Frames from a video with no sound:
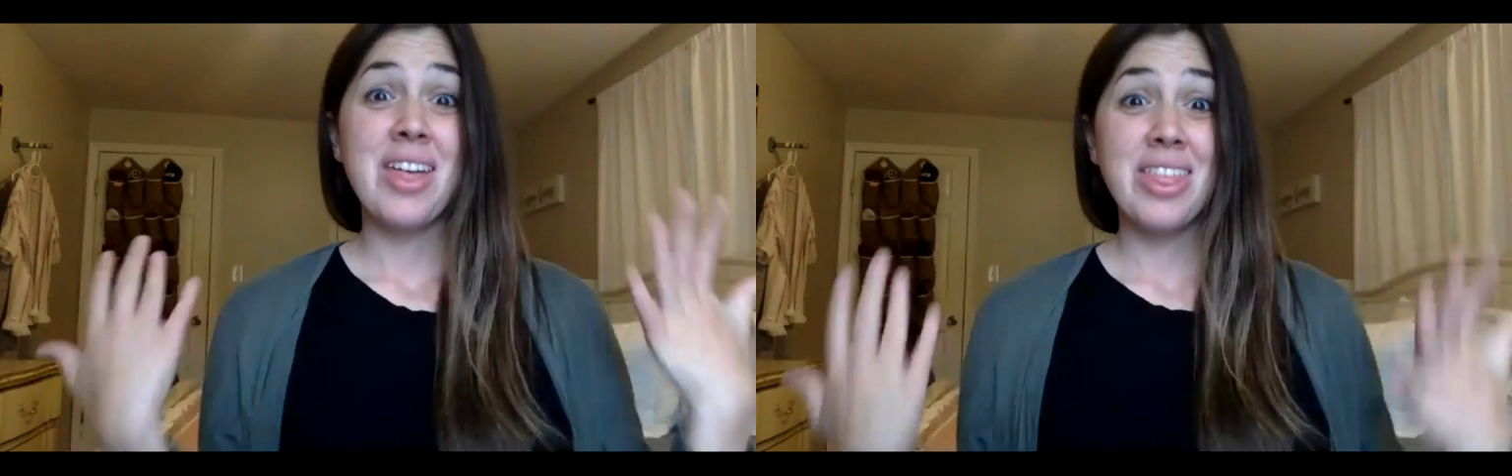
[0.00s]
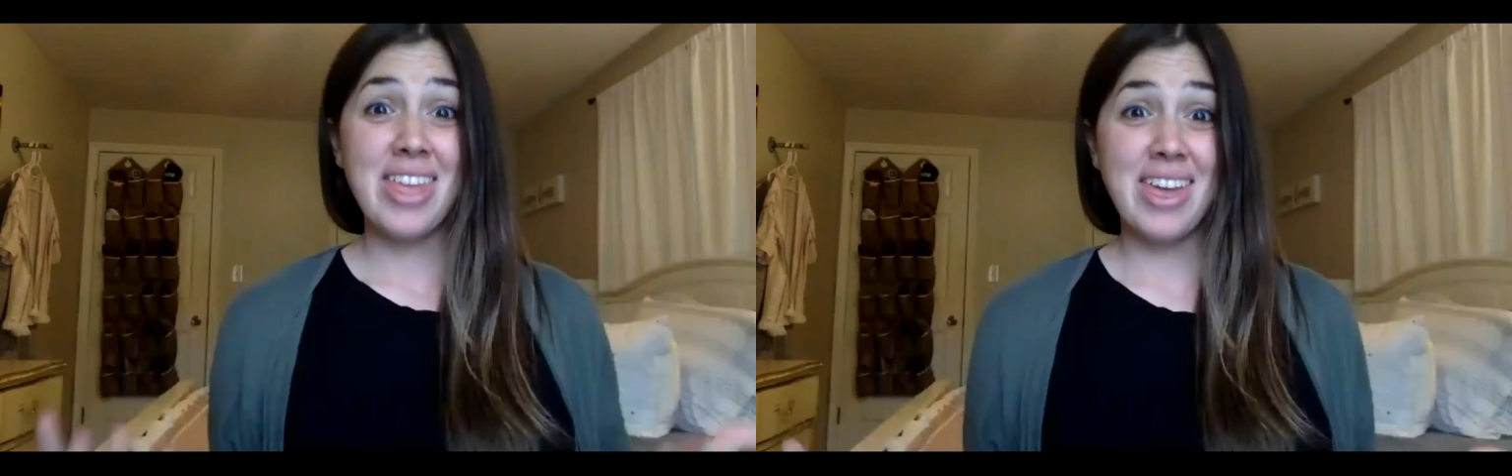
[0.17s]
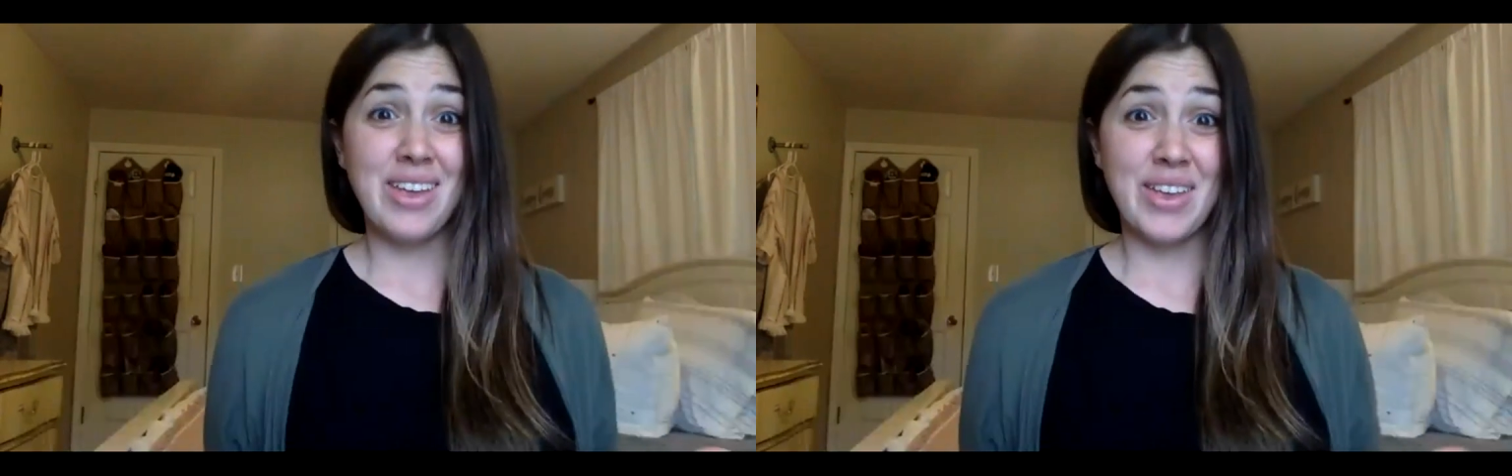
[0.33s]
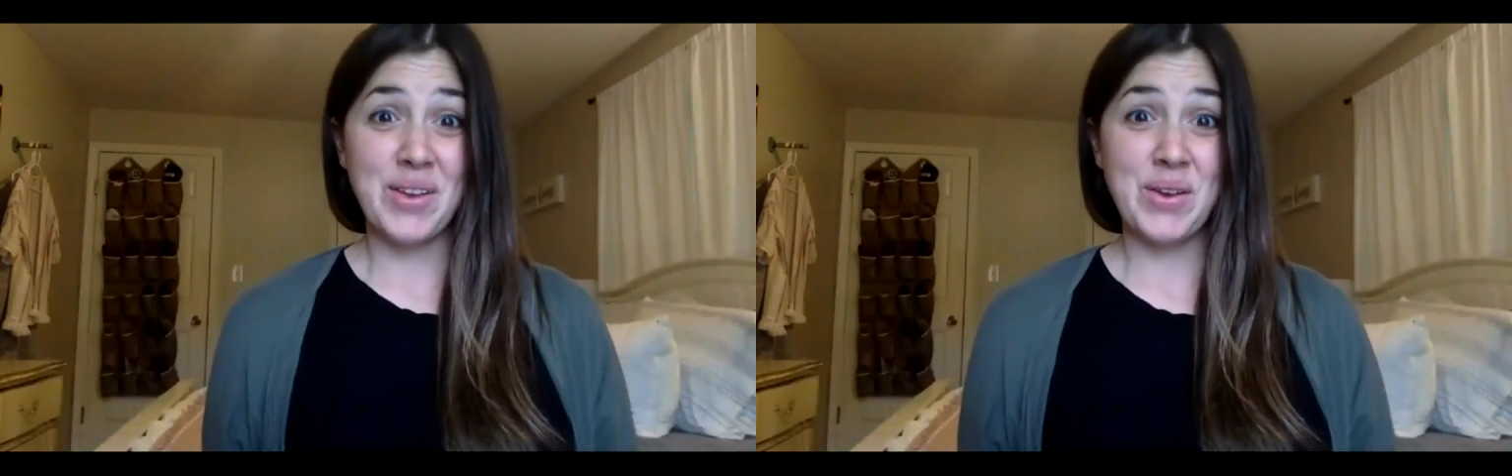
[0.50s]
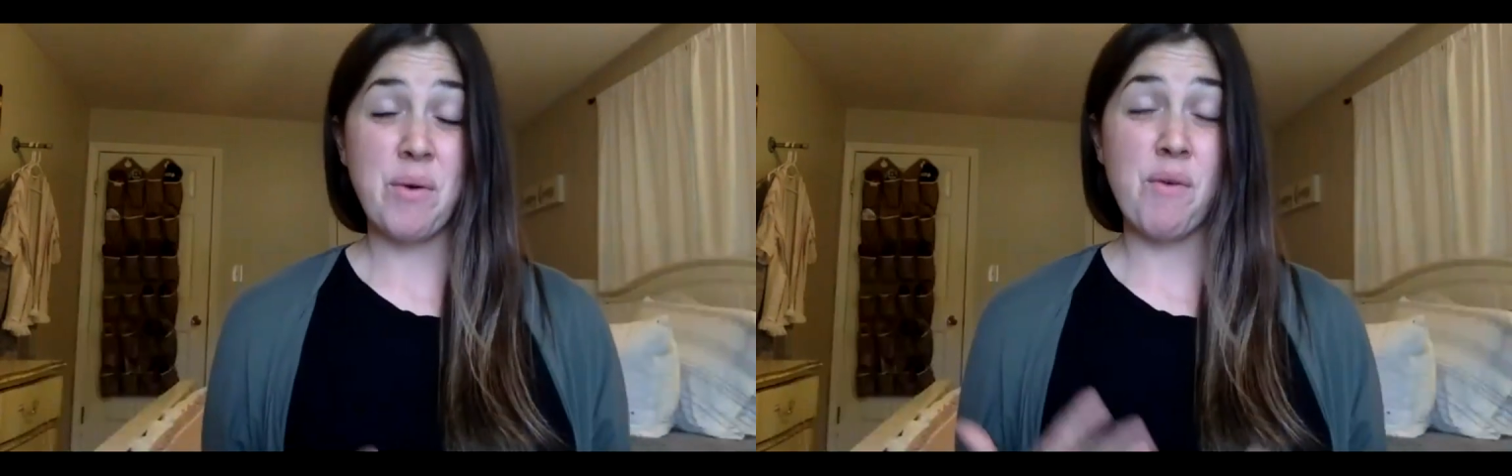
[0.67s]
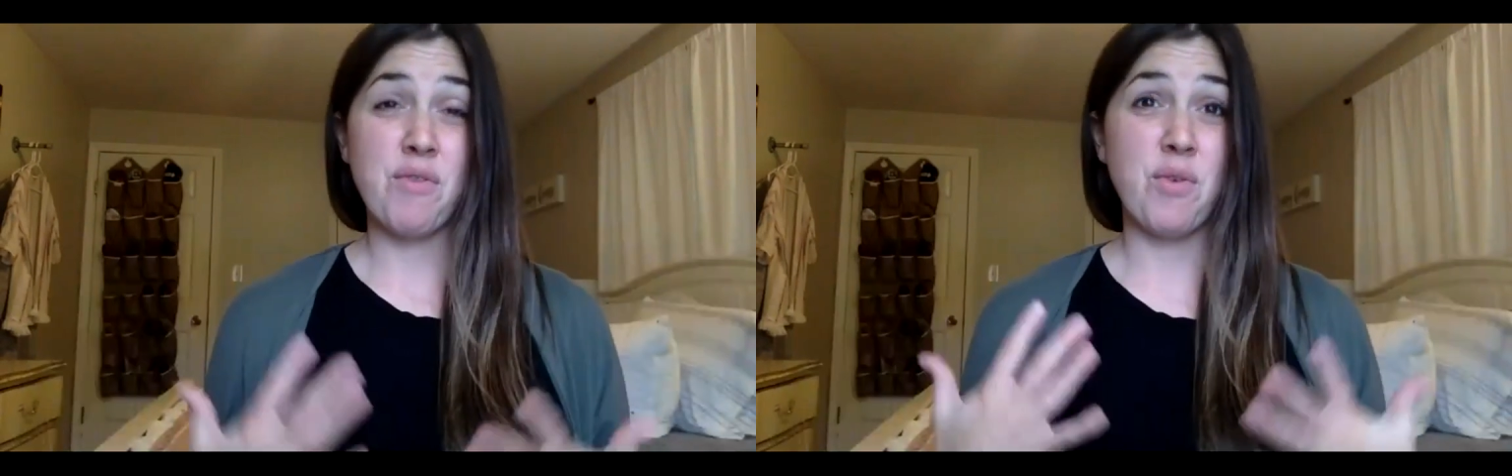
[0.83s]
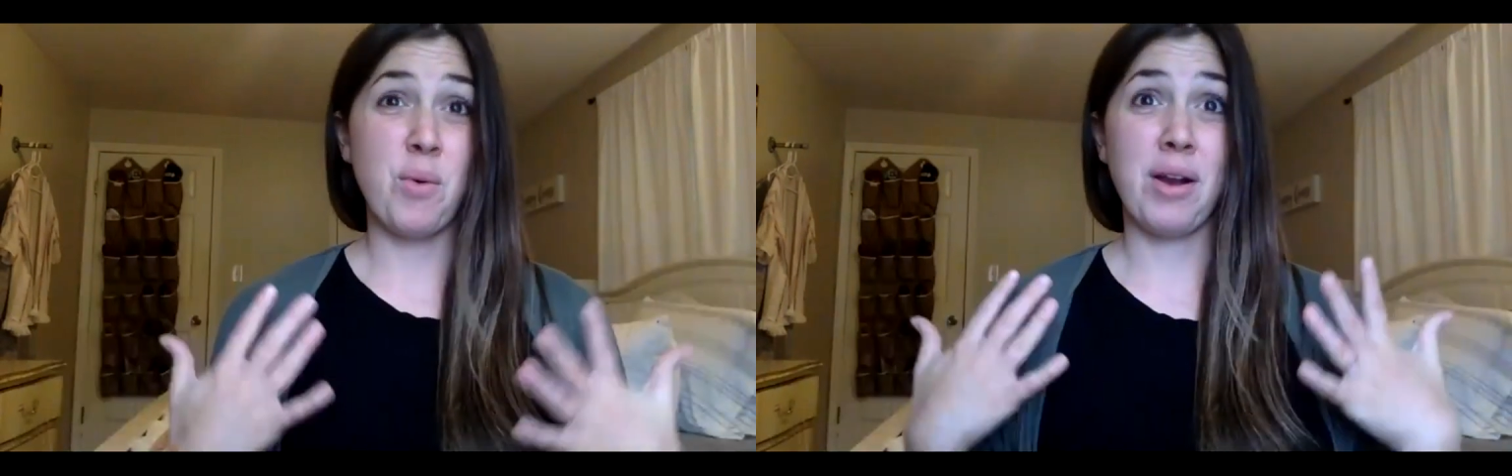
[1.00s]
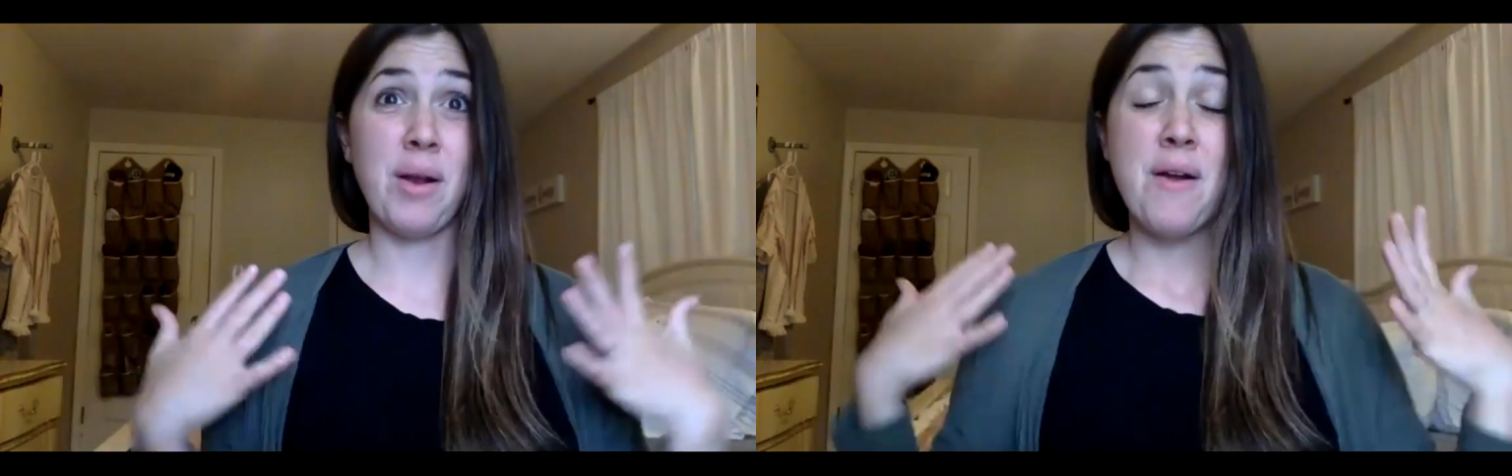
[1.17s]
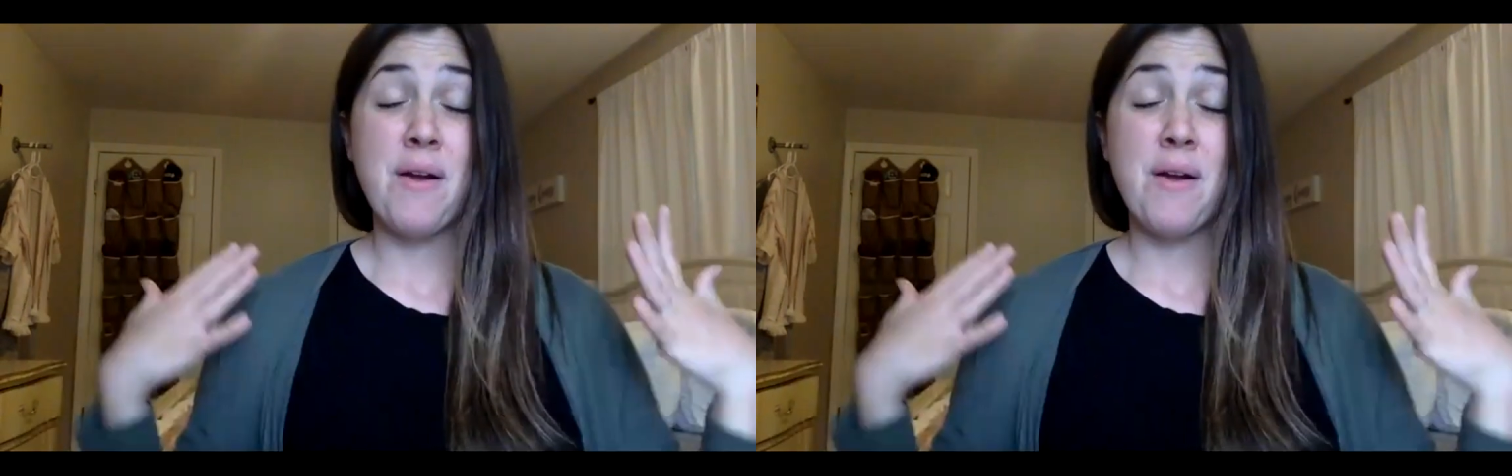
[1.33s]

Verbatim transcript: thank you for